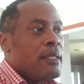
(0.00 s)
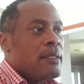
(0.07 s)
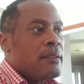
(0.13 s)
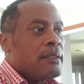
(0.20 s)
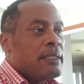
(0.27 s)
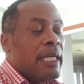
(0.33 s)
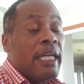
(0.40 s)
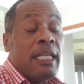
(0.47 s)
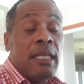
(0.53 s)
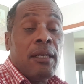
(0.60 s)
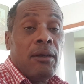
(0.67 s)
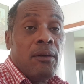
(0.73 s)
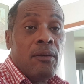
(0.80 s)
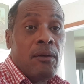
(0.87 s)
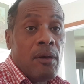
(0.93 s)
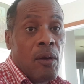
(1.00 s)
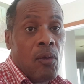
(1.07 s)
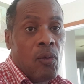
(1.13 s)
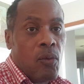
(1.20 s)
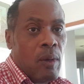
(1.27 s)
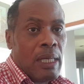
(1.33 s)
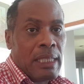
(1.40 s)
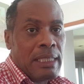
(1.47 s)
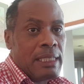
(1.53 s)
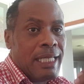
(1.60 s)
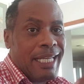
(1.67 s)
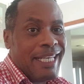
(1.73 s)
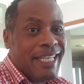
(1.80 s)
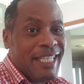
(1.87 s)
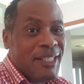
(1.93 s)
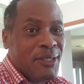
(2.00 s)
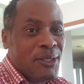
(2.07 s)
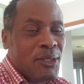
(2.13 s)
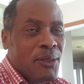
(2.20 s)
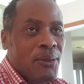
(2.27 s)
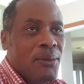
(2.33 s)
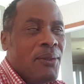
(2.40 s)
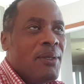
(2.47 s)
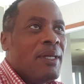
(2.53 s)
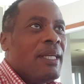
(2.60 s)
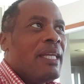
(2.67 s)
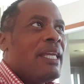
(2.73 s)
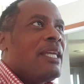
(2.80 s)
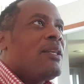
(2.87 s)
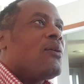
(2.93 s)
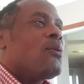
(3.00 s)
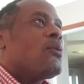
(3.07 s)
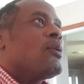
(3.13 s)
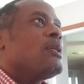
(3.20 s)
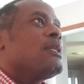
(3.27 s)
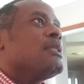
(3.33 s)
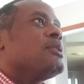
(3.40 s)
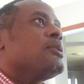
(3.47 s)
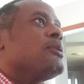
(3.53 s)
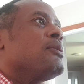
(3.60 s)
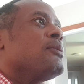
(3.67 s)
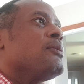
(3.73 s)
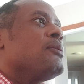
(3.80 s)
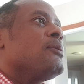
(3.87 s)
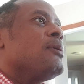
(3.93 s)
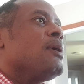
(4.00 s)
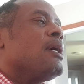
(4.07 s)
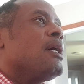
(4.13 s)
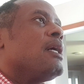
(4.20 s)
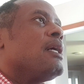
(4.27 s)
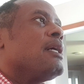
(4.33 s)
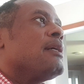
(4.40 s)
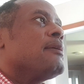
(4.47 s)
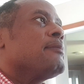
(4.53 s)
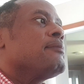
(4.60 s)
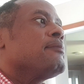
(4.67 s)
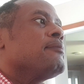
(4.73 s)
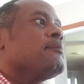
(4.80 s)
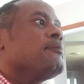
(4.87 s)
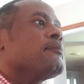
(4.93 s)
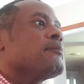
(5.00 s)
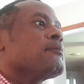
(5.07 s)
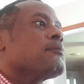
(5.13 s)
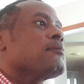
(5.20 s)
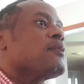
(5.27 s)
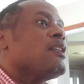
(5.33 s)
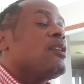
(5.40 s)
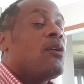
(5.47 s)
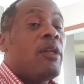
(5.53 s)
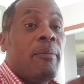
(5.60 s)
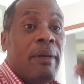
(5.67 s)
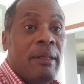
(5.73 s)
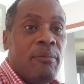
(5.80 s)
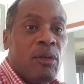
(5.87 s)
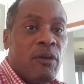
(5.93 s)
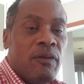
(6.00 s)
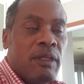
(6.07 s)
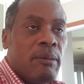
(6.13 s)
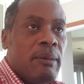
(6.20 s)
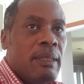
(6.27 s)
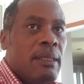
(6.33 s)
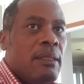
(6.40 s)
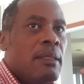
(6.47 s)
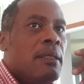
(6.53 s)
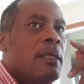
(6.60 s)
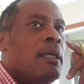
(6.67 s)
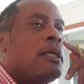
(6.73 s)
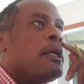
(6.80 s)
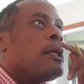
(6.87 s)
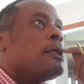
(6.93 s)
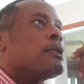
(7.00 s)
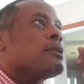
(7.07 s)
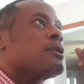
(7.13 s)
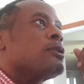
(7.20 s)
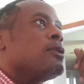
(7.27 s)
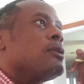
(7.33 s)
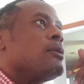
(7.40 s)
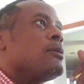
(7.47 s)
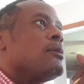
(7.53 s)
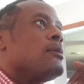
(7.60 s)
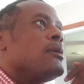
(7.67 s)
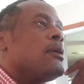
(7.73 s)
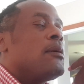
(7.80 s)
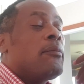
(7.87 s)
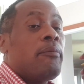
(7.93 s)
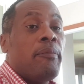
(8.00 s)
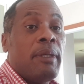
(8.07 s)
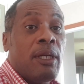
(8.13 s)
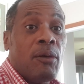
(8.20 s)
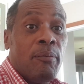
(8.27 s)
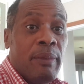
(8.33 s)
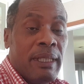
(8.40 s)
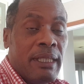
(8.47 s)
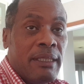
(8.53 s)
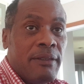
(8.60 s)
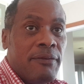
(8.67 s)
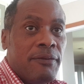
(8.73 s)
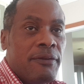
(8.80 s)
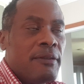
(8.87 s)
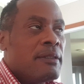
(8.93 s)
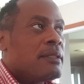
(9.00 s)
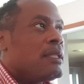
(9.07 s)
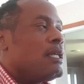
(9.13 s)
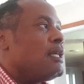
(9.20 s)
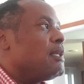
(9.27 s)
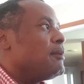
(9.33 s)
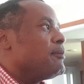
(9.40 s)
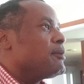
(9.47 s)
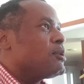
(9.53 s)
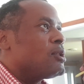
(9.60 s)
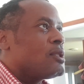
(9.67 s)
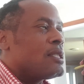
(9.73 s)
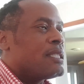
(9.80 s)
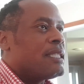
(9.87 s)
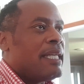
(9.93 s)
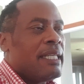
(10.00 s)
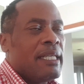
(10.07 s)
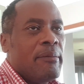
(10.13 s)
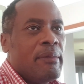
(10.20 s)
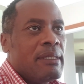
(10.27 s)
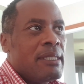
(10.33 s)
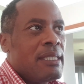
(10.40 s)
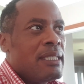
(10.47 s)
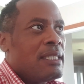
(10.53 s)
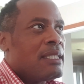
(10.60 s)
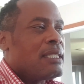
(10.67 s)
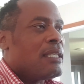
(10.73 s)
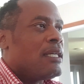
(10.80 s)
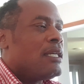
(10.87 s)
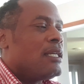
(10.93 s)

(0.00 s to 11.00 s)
they know what they need to do in order to remain profitable, to be competitive, to sustain their business